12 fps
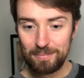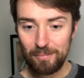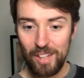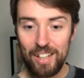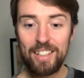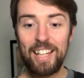
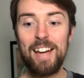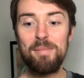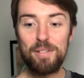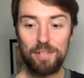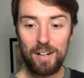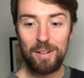
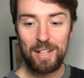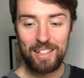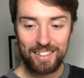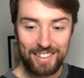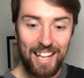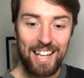
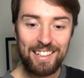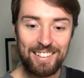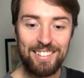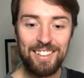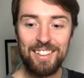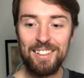again,
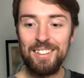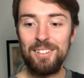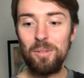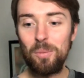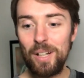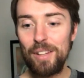
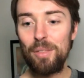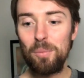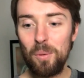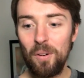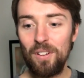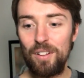with
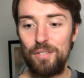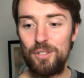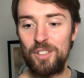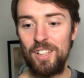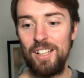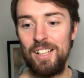
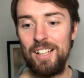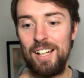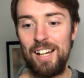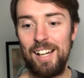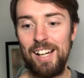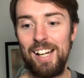Wolves,
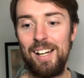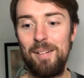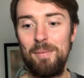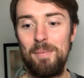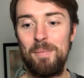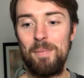a
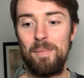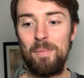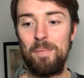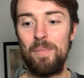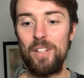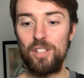
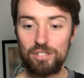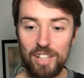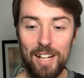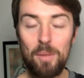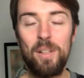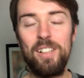
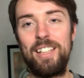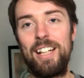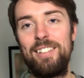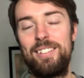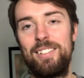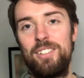great win
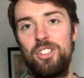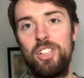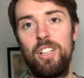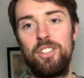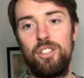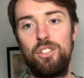against
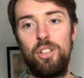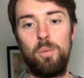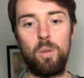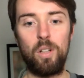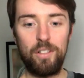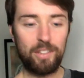Chelsea
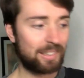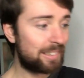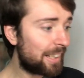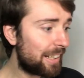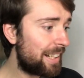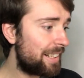2-1. They're
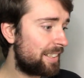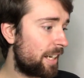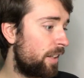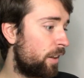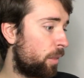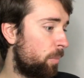sitting in
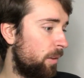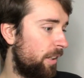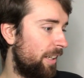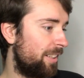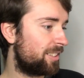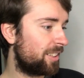10th
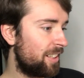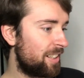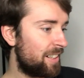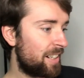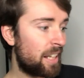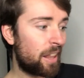place.
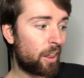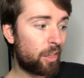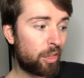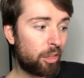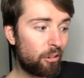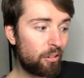They're
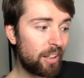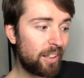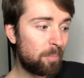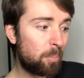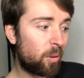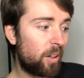3
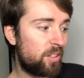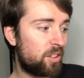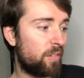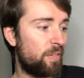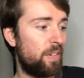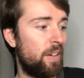points
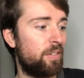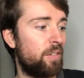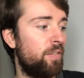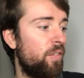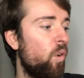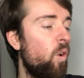off 5th,
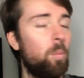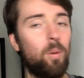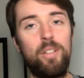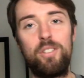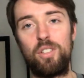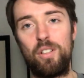4
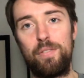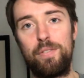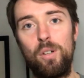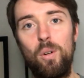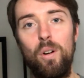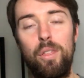points off
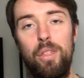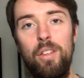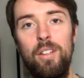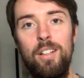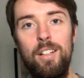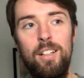4th.
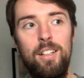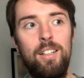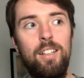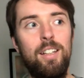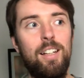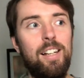
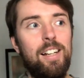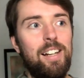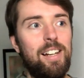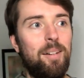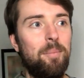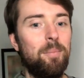
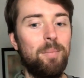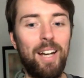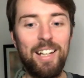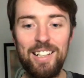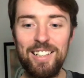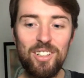
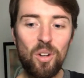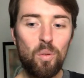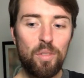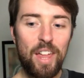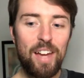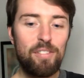And you know,
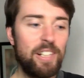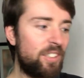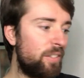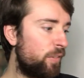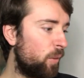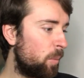their
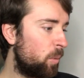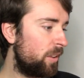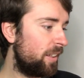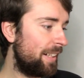recent form wouldn't